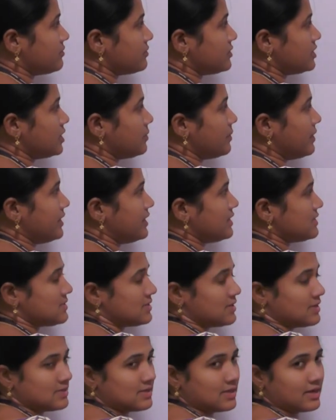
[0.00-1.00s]
T by Tc
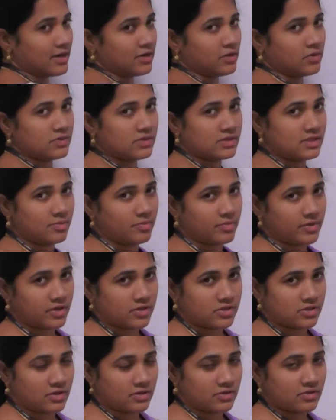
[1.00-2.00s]
is the reduced
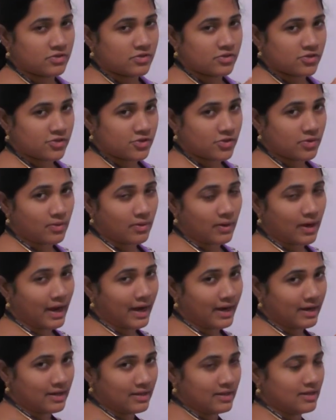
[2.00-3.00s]
temperature. So
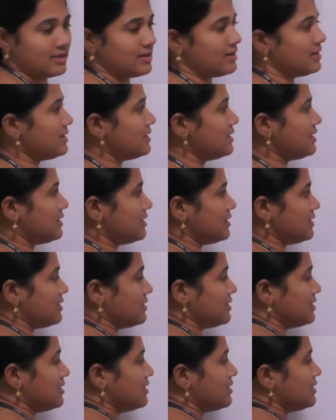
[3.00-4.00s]
at
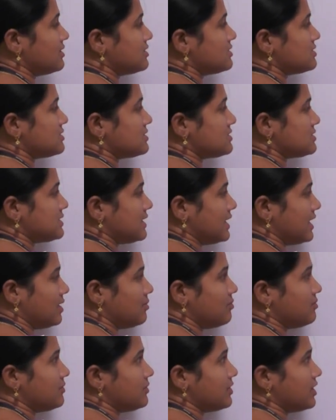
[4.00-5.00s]
the
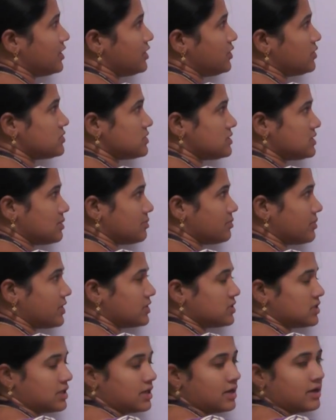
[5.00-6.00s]
same reduced
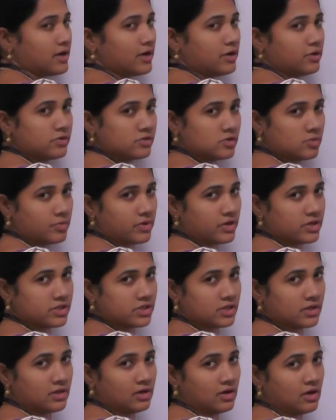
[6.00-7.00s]
temperature and reduced
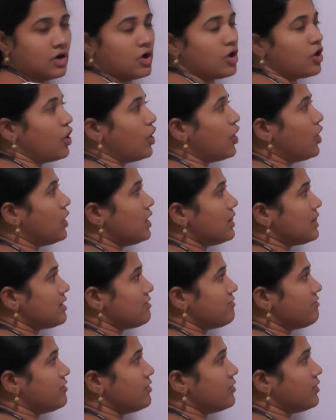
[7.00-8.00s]
pressure, all
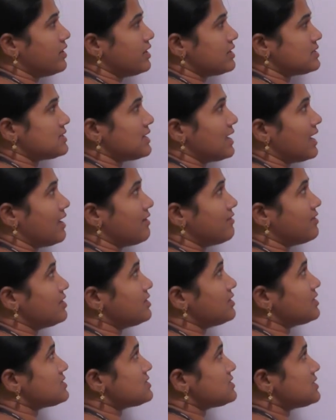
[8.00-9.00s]
the fluids
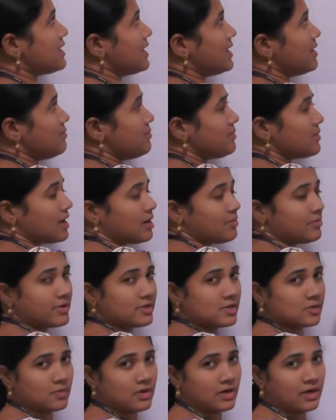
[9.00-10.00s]
having the same
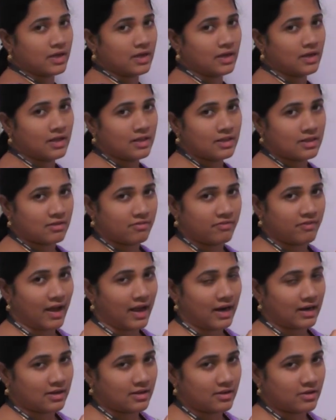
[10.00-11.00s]
compressibility, the
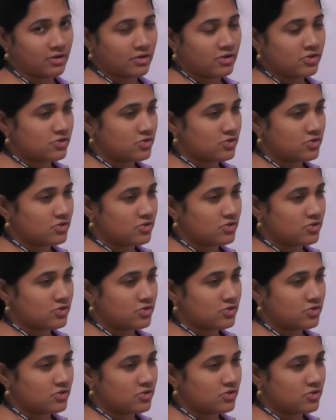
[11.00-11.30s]
factor.